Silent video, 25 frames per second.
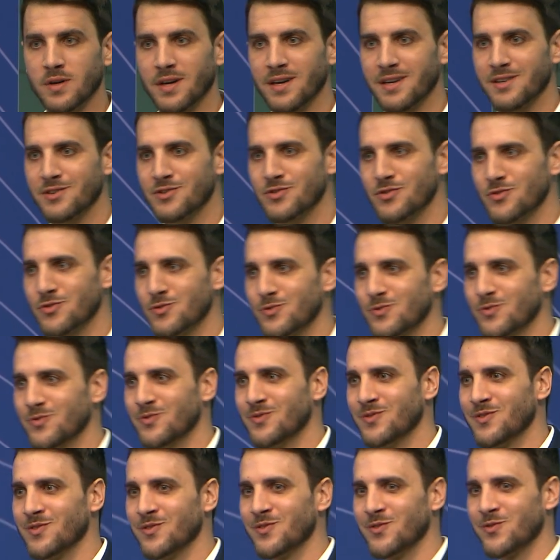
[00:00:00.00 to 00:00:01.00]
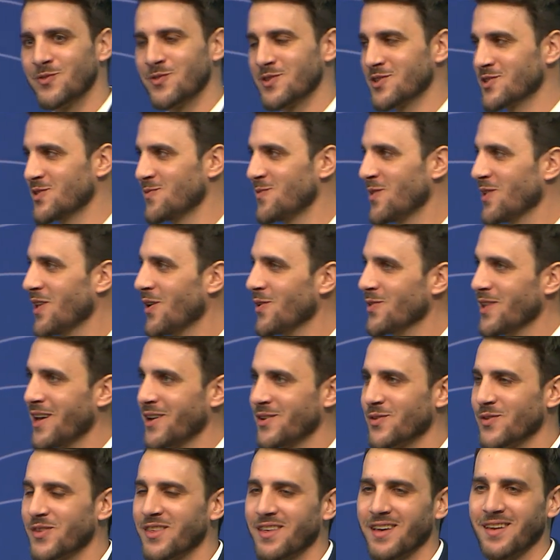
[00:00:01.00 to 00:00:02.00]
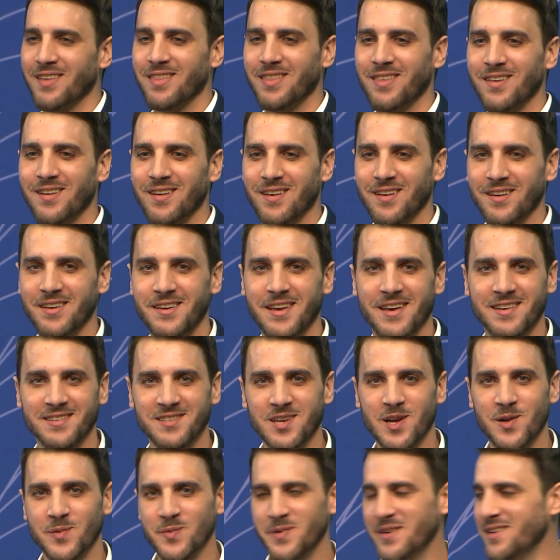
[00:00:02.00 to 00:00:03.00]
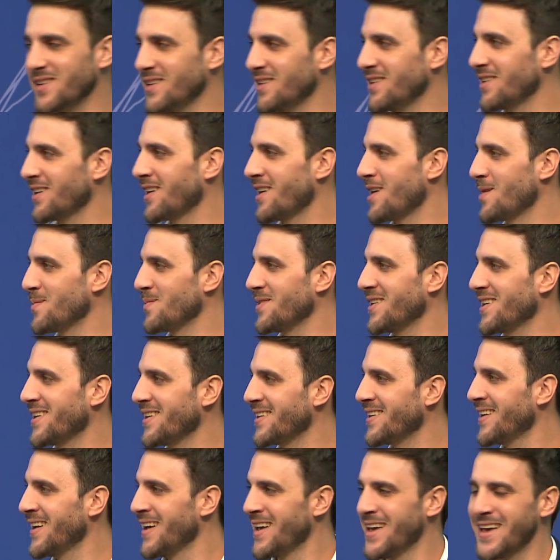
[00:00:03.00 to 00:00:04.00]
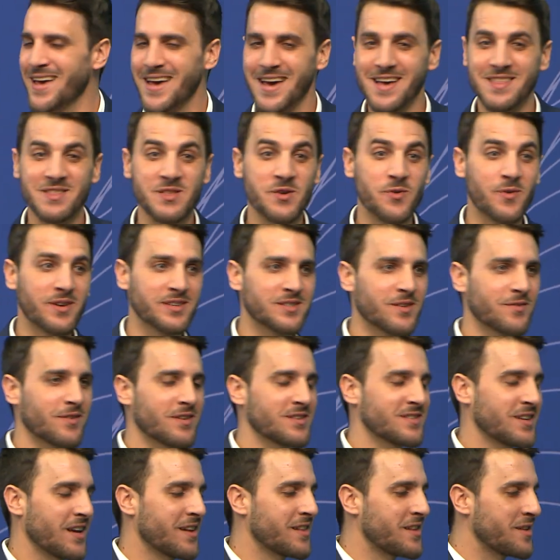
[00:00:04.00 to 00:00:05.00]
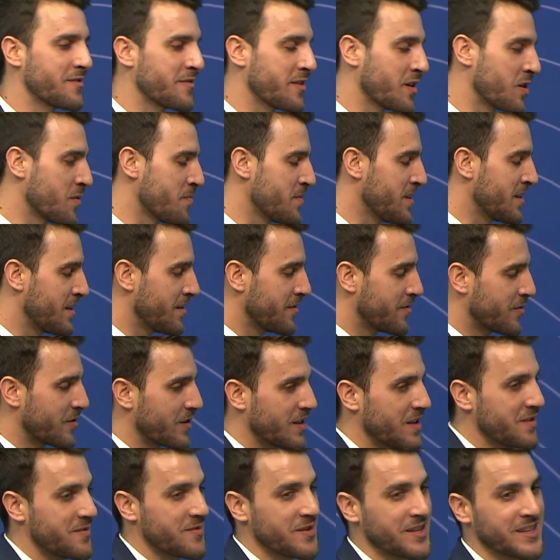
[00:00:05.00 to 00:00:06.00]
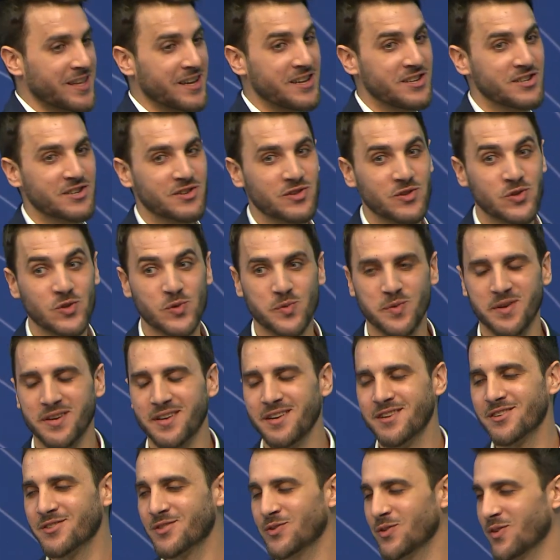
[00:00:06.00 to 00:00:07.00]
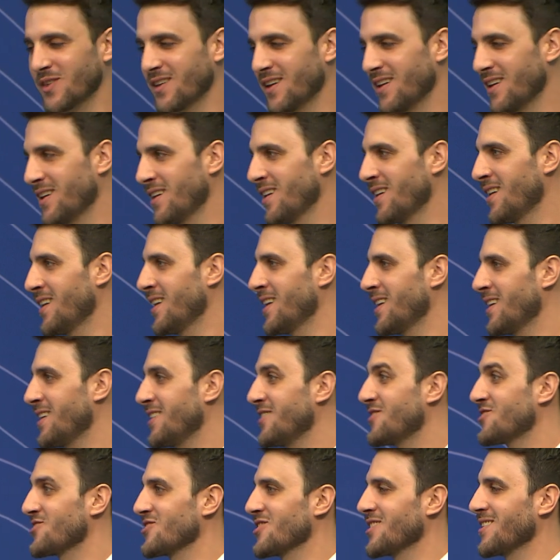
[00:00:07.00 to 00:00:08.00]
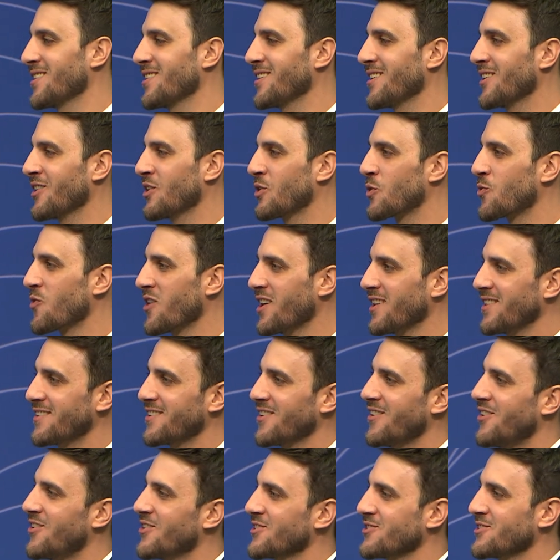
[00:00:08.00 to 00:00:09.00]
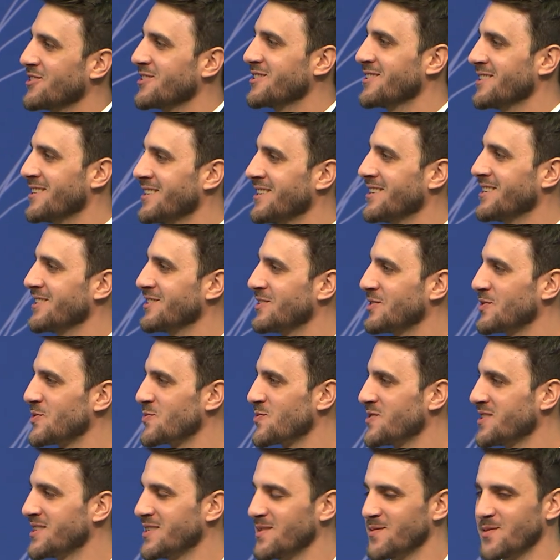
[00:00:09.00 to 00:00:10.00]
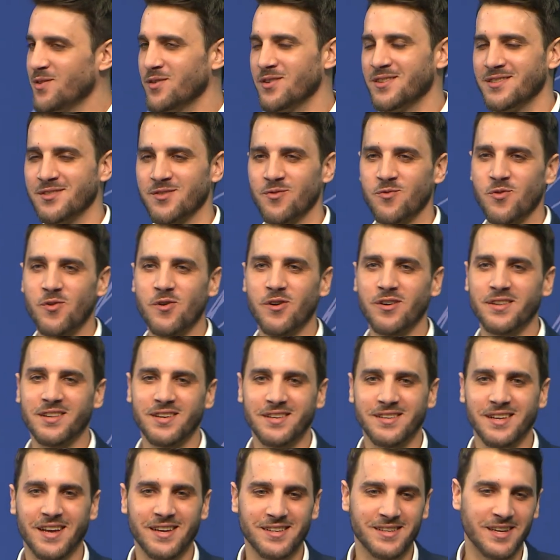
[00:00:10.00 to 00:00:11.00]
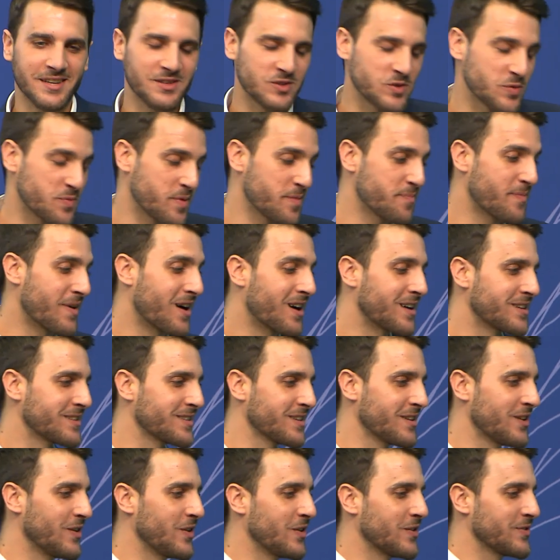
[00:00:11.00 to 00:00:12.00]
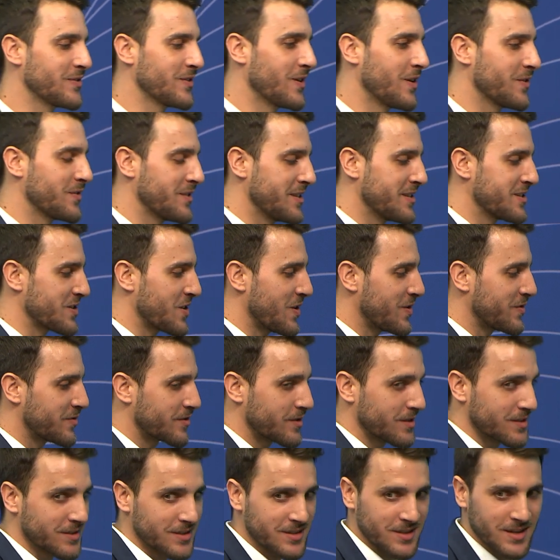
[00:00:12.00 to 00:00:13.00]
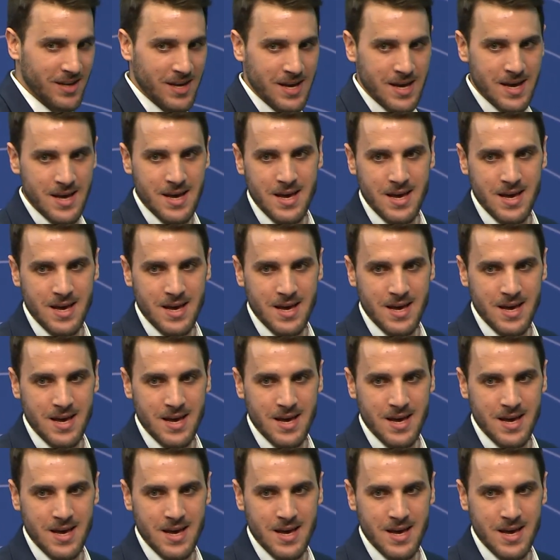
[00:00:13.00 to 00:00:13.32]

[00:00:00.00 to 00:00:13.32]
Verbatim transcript: Okay, so first of all, I would like to thank the E S R B, Javier, and the rest of the scientific committee for the invitation to be here today. It's a great honor uh, to receive this award and, and, and to be part of, of this conference.